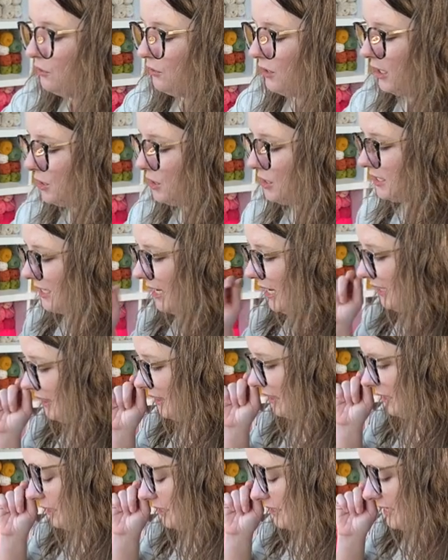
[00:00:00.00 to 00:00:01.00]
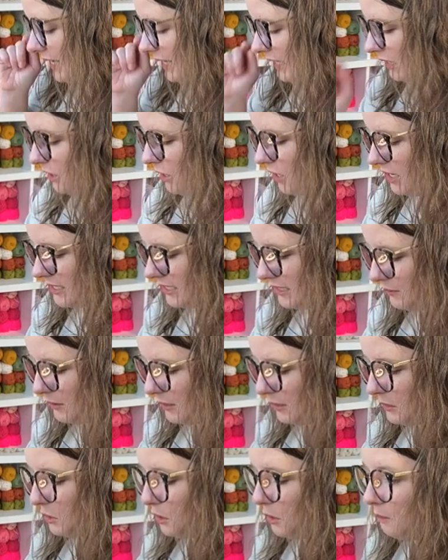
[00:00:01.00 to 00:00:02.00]
They just had little Santa Clauses,
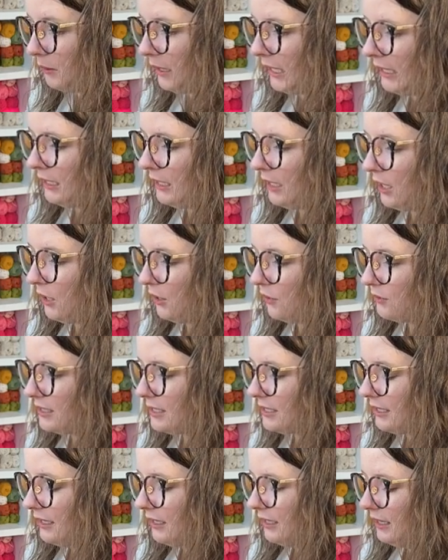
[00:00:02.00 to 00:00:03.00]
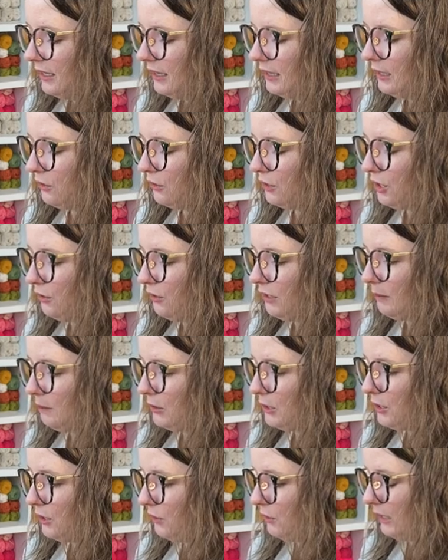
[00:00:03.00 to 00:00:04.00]
this little button nose, little cutie
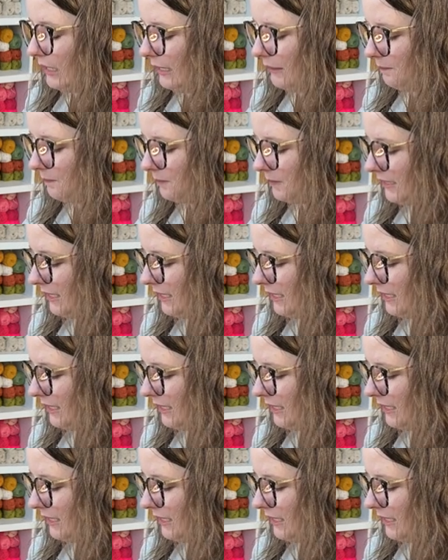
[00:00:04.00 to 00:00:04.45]
patootie.